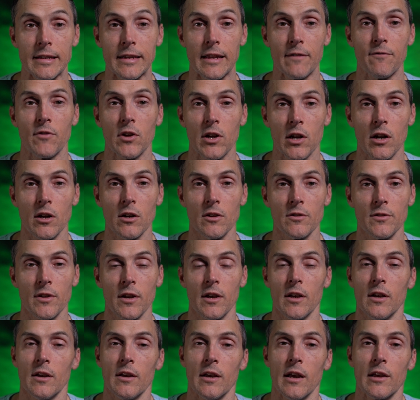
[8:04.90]
difficult.
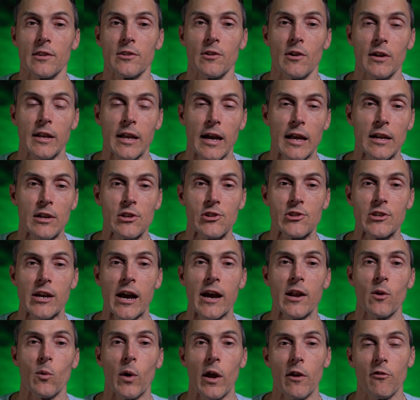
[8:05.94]
And so I kind of
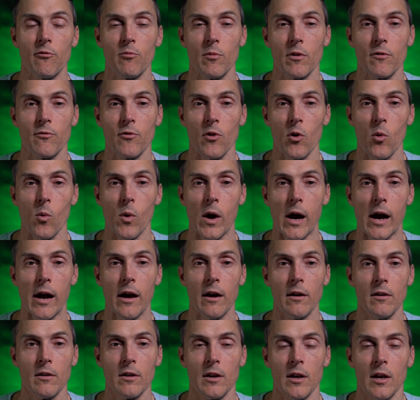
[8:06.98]
shied away from it for a
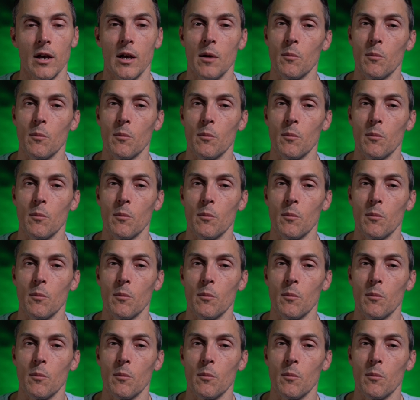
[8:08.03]
while.